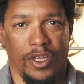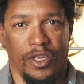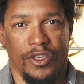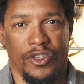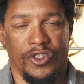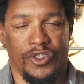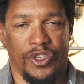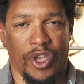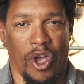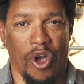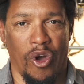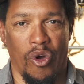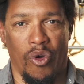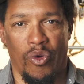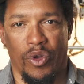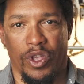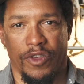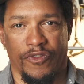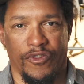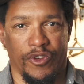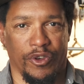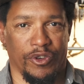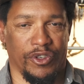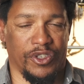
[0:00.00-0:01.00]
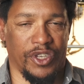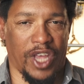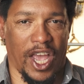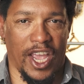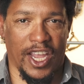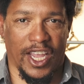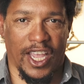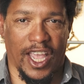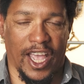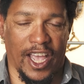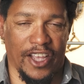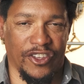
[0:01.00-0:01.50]
So if you're
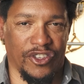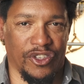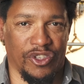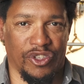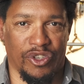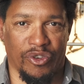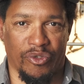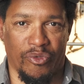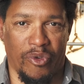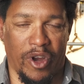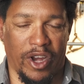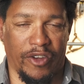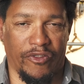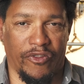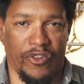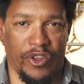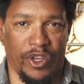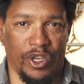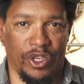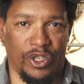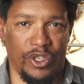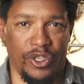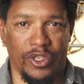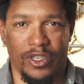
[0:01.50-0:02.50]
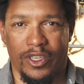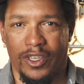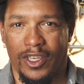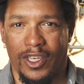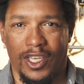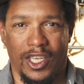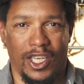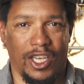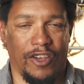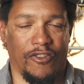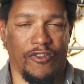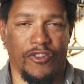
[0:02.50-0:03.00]
sight casting to redfish,
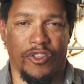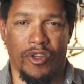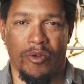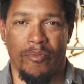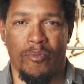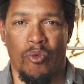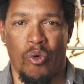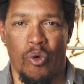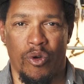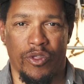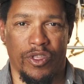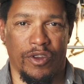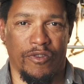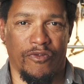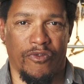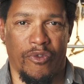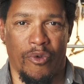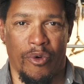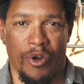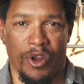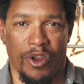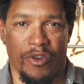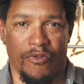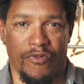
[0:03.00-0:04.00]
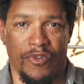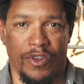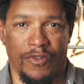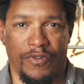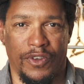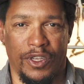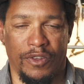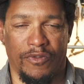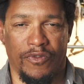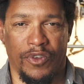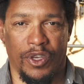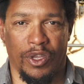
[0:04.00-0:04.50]
if they're more than 40 or
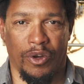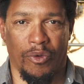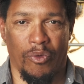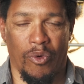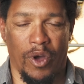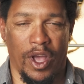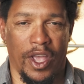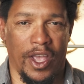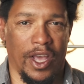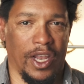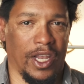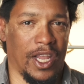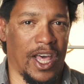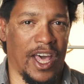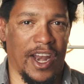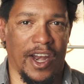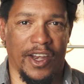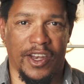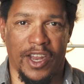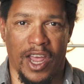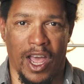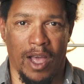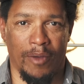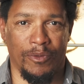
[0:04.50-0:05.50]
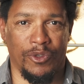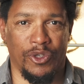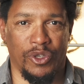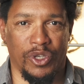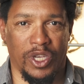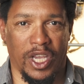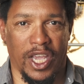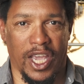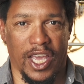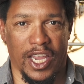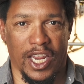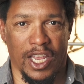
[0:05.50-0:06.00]
50 feet away, a lot of times
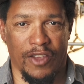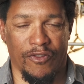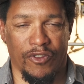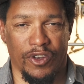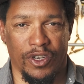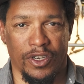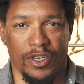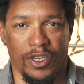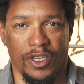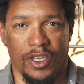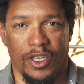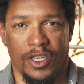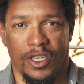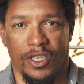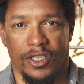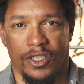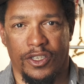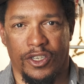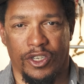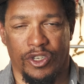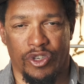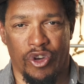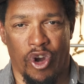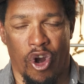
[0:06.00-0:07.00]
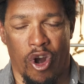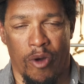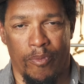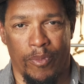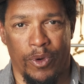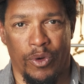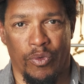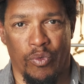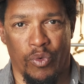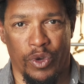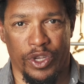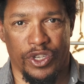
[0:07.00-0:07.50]
you can't even
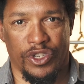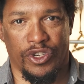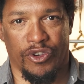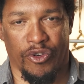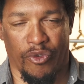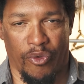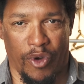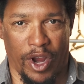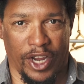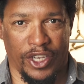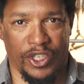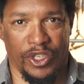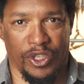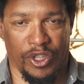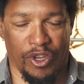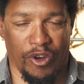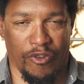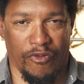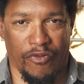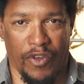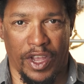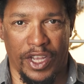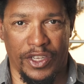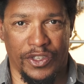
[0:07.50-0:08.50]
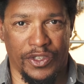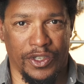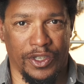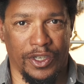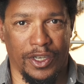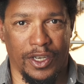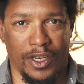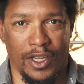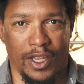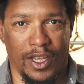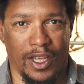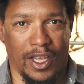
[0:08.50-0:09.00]
determine which direction they're
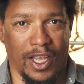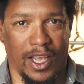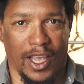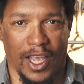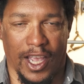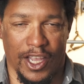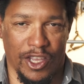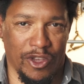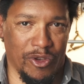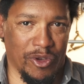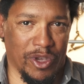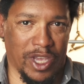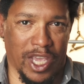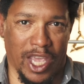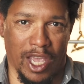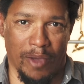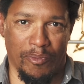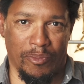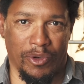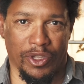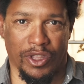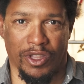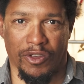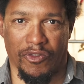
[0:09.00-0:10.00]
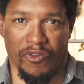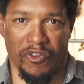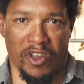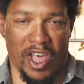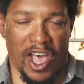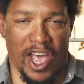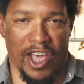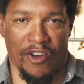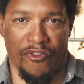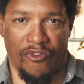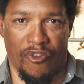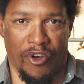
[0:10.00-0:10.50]
facing, and you can't put the
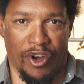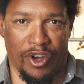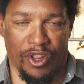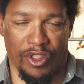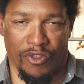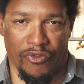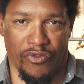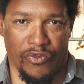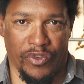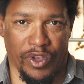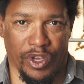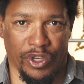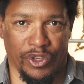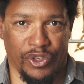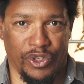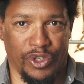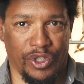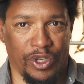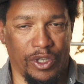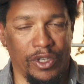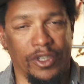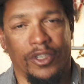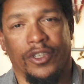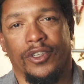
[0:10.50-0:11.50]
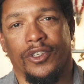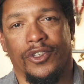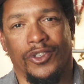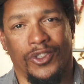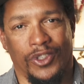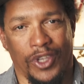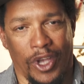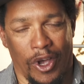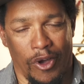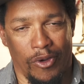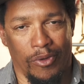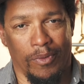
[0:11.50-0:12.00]
fly in front of the fish.
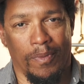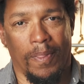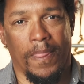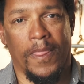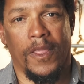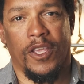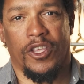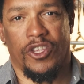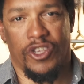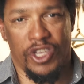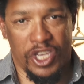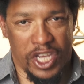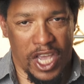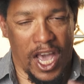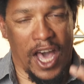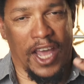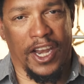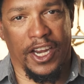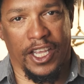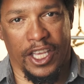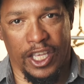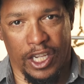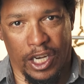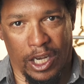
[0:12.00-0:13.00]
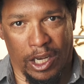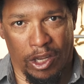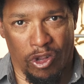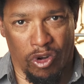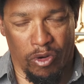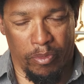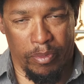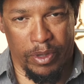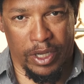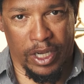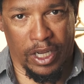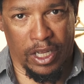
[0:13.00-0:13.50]
So you got to get a
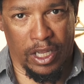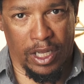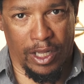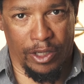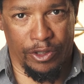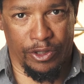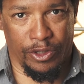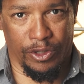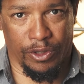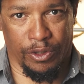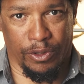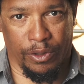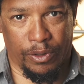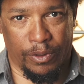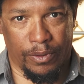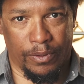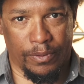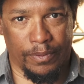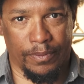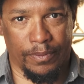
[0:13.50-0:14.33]
little bit closer.